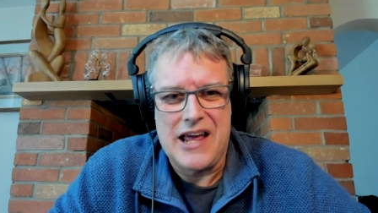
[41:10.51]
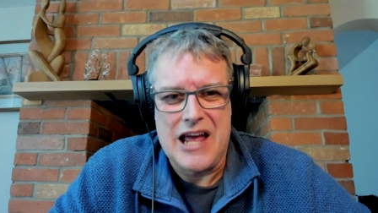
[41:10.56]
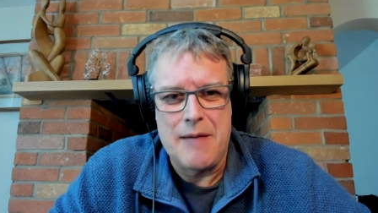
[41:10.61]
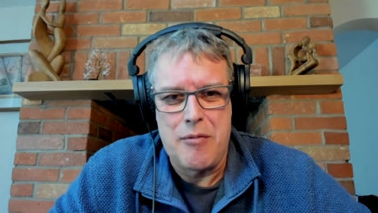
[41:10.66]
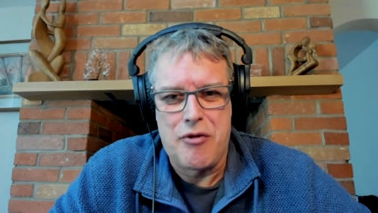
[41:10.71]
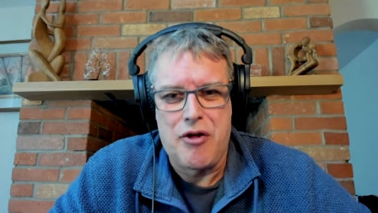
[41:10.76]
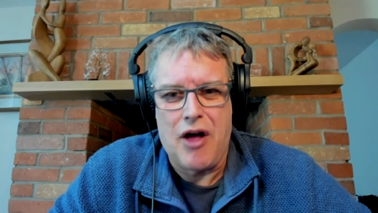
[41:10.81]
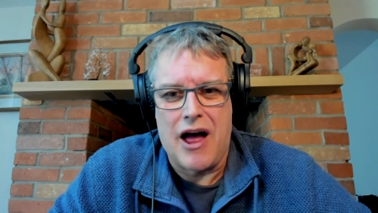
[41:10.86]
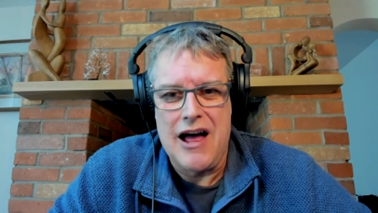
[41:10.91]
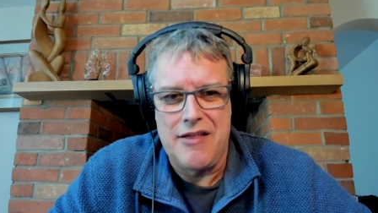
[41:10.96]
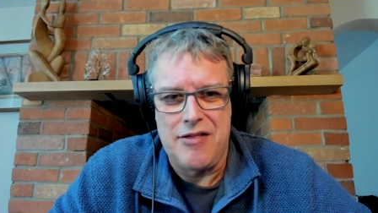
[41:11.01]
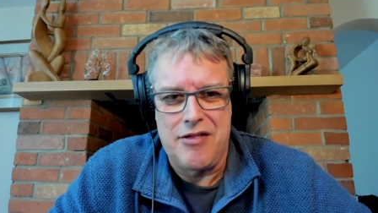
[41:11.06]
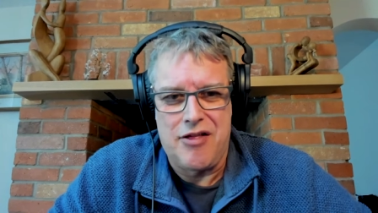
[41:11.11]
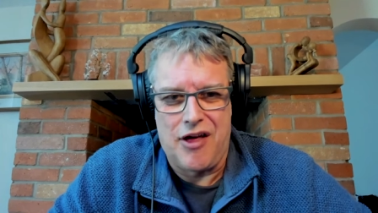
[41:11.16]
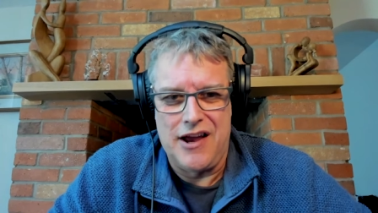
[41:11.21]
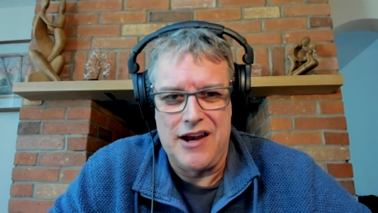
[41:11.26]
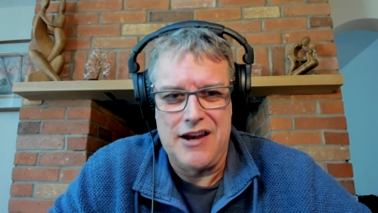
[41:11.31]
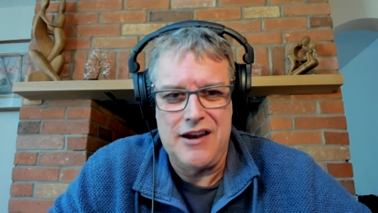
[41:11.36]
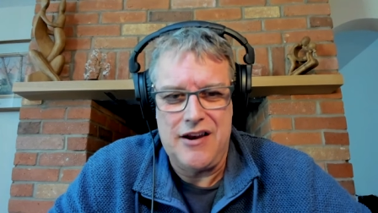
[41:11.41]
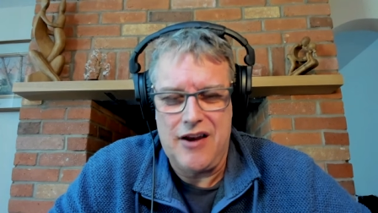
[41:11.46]
it comes to
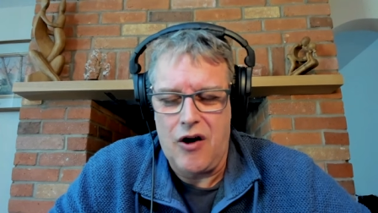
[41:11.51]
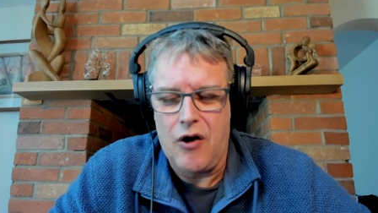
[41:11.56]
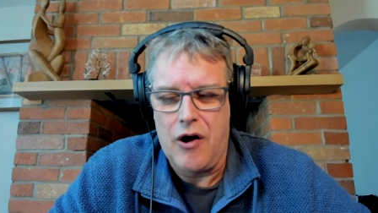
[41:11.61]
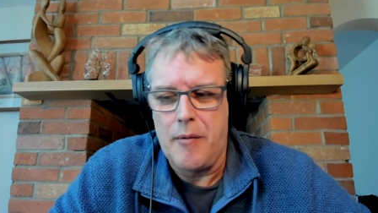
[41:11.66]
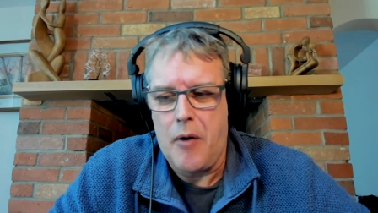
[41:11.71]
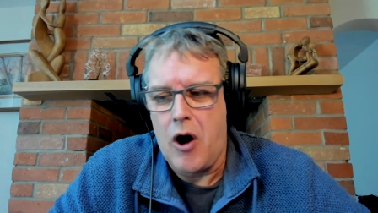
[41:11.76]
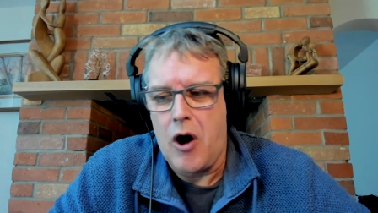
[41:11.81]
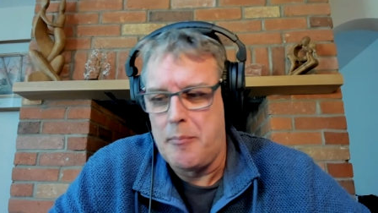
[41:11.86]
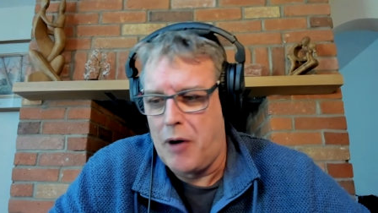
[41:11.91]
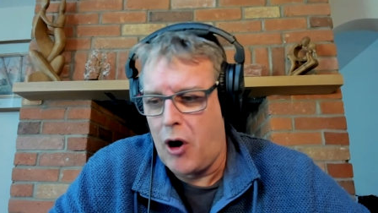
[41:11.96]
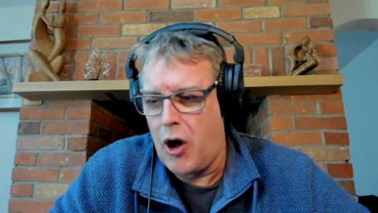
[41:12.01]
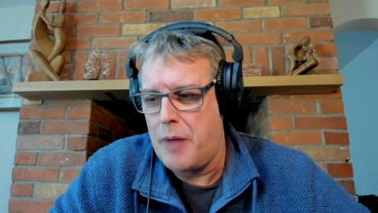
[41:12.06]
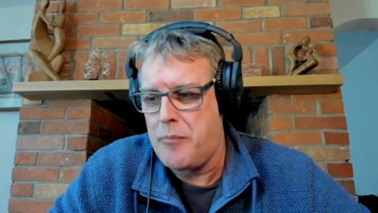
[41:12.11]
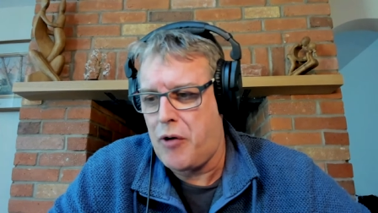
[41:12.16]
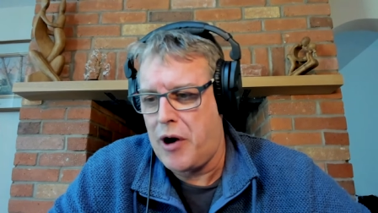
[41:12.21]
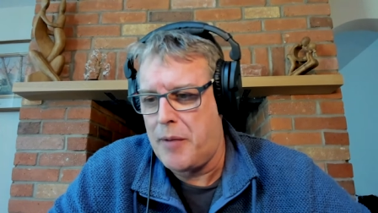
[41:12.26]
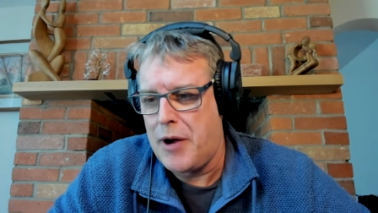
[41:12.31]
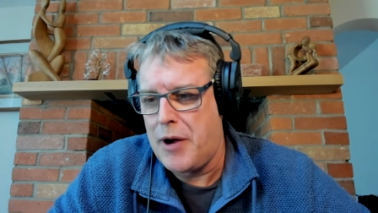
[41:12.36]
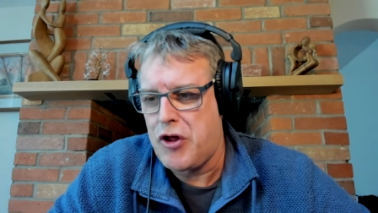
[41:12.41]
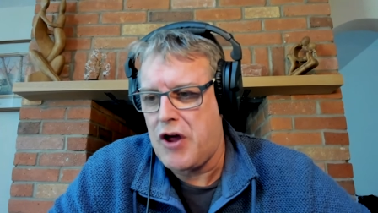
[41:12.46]
hunting, I'm like
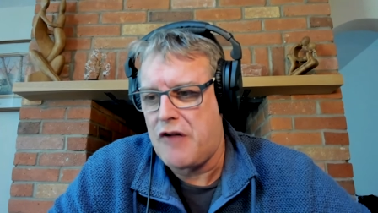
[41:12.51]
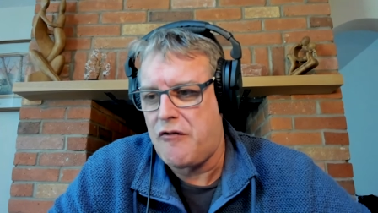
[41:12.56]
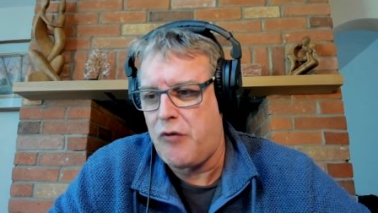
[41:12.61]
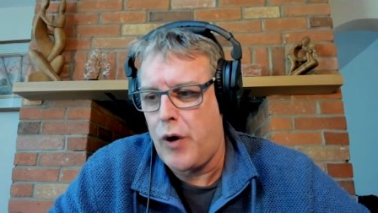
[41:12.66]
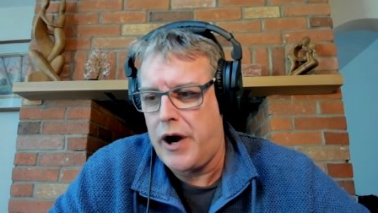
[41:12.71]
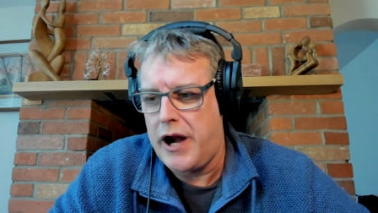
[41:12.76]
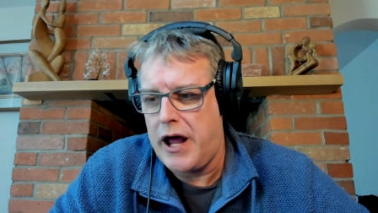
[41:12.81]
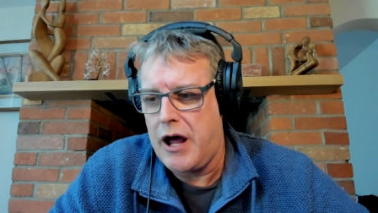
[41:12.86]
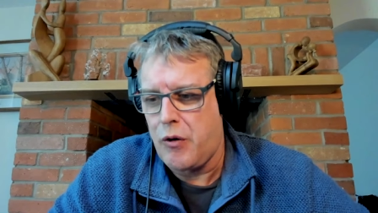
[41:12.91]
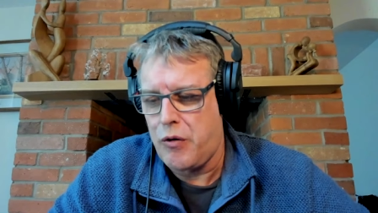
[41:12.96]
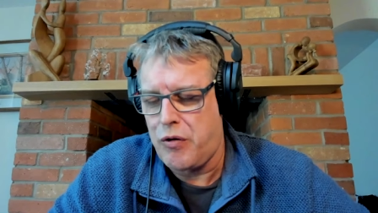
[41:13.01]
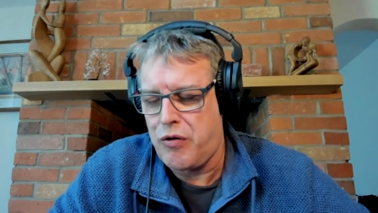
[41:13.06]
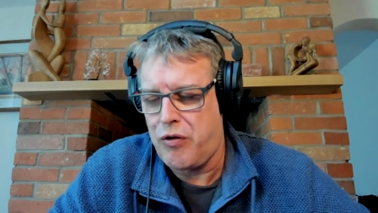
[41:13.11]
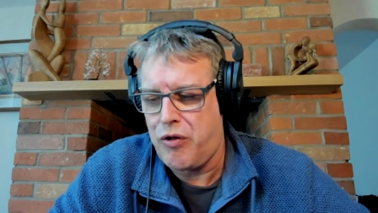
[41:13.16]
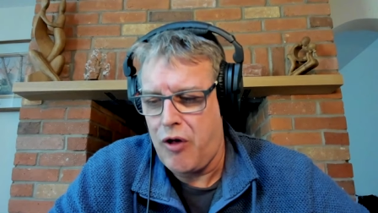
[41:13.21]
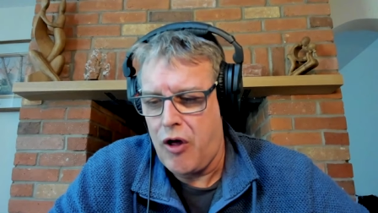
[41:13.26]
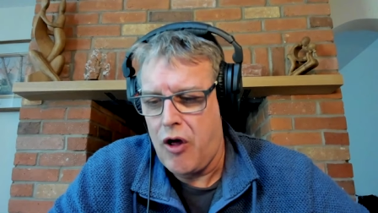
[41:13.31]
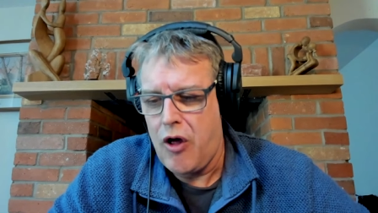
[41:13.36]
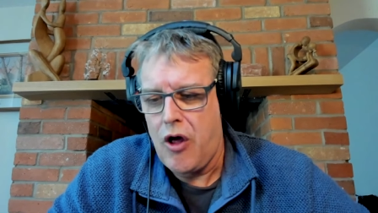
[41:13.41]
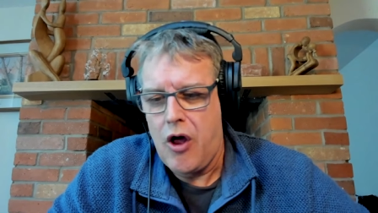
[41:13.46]
pretty much everyone
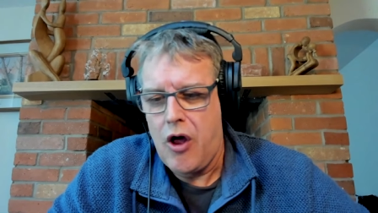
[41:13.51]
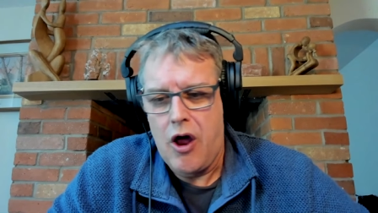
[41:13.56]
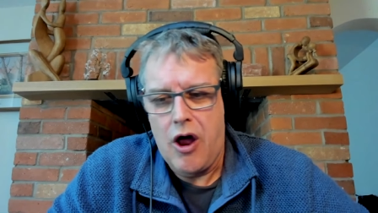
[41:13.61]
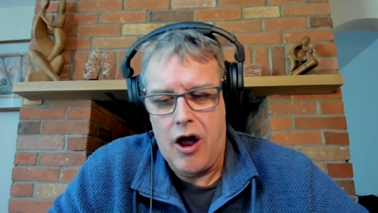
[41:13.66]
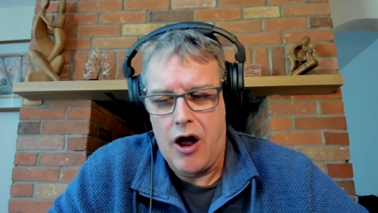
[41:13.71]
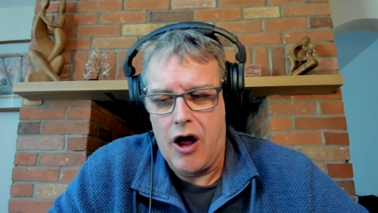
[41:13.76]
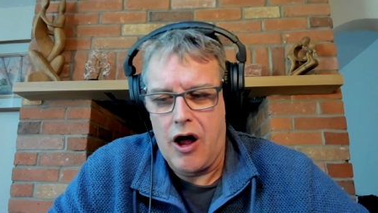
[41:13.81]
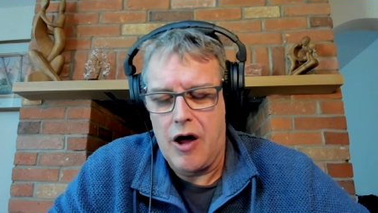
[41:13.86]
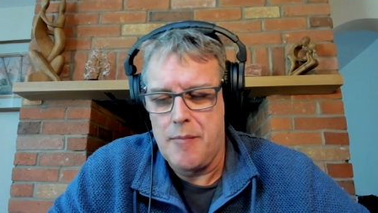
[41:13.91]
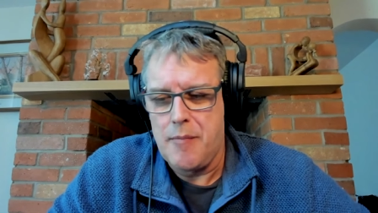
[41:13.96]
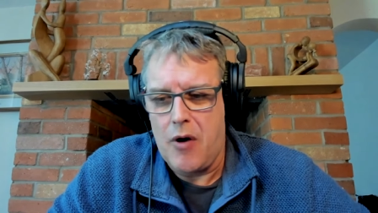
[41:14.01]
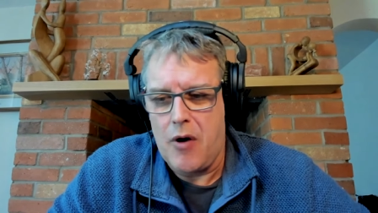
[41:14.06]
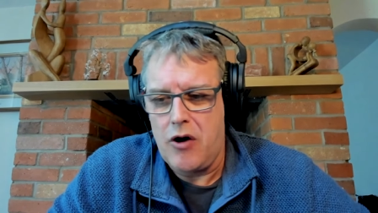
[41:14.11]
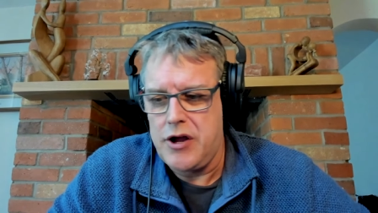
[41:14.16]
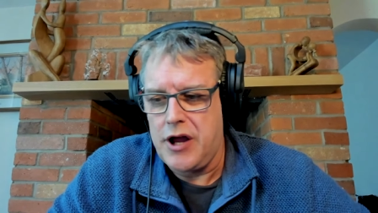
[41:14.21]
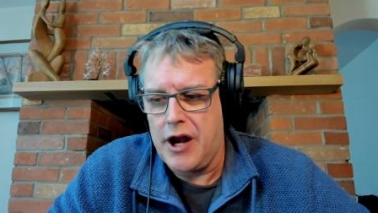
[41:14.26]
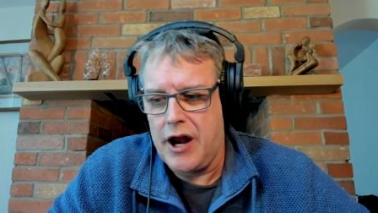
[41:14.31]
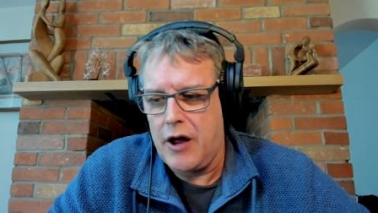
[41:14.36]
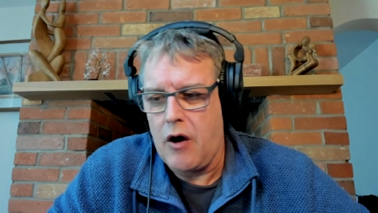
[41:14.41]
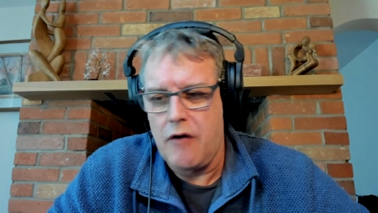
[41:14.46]
else. Um,
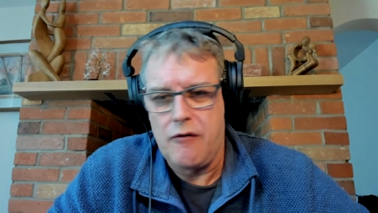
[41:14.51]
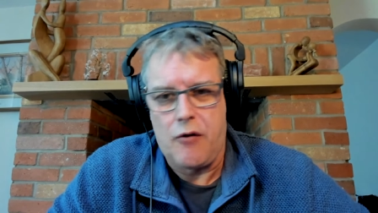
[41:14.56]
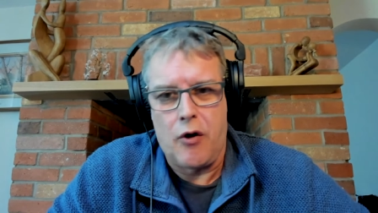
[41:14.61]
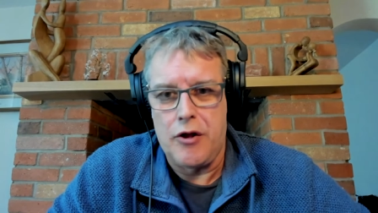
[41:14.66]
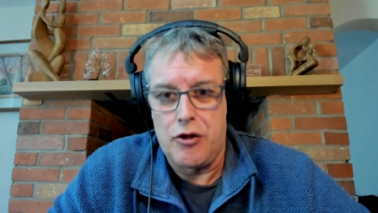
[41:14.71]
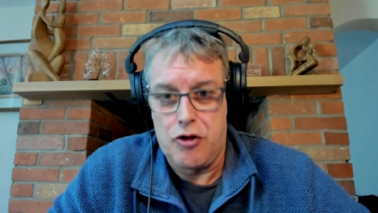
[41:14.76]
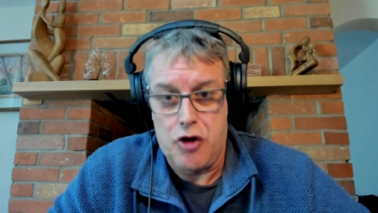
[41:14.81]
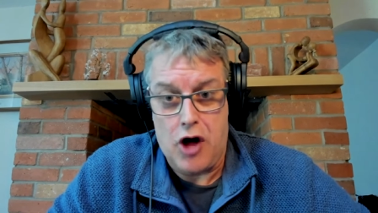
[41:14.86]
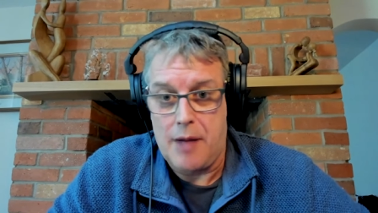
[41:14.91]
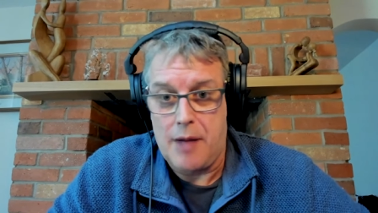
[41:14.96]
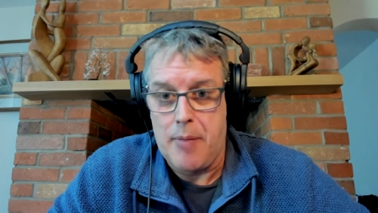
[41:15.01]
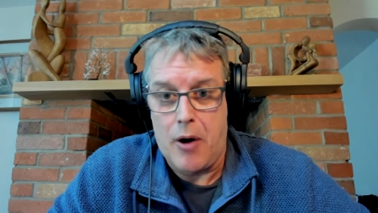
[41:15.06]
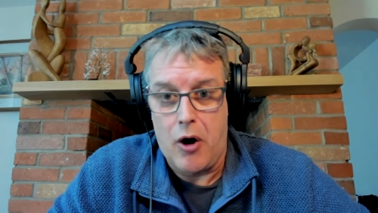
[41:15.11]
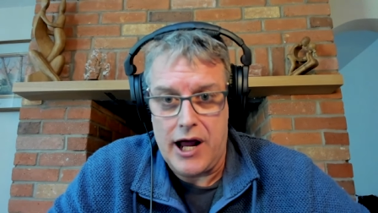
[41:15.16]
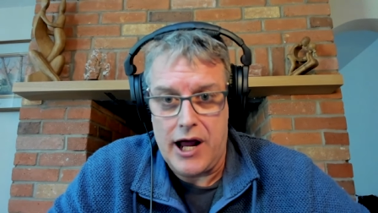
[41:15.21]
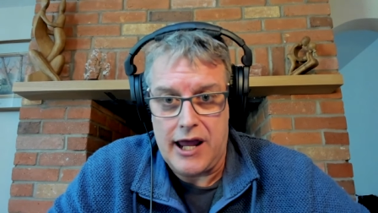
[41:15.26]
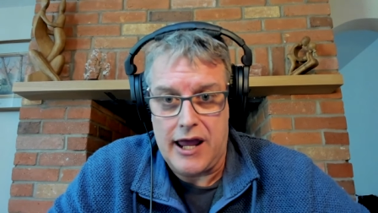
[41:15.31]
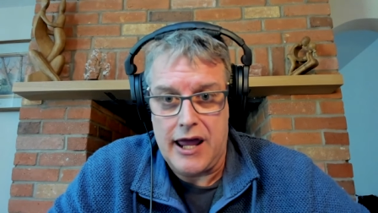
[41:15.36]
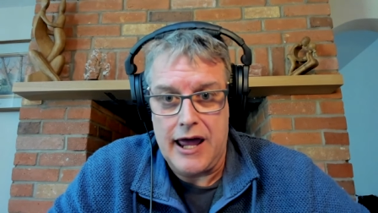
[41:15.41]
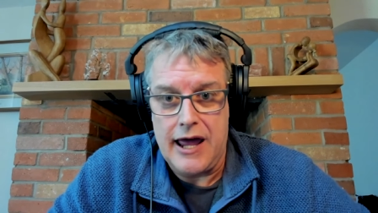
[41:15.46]
I've got the Jack
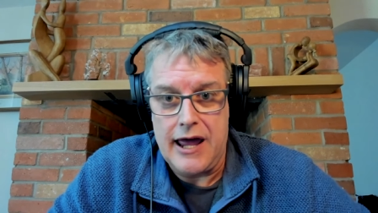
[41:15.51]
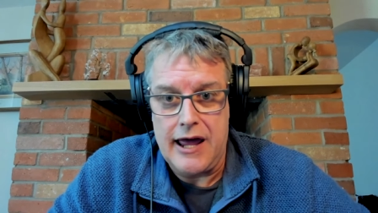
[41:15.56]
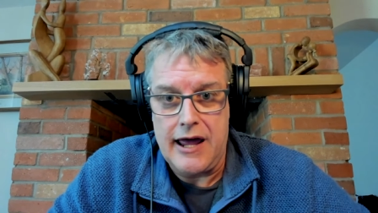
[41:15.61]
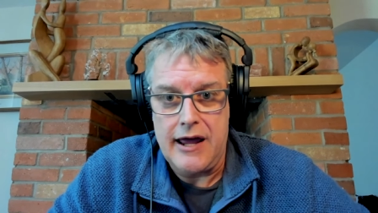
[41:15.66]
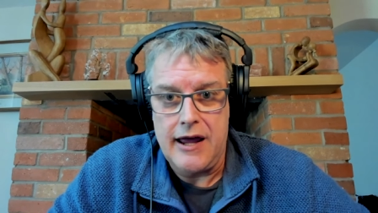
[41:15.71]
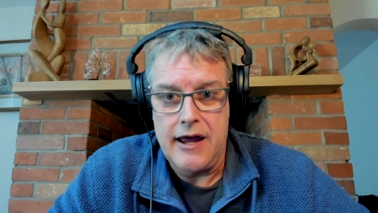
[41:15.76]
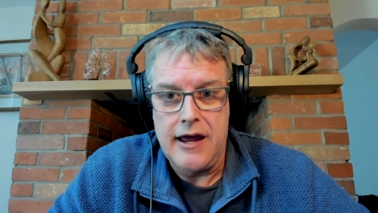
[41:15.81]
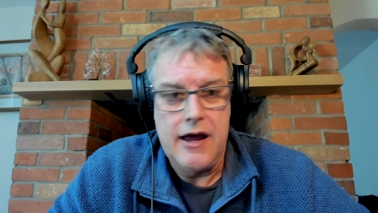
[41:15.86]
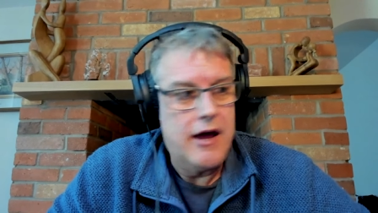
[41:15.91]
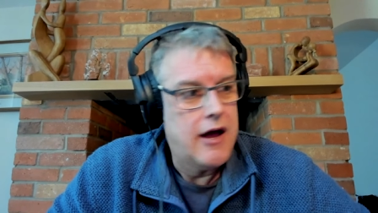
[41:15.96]
Pyke gear.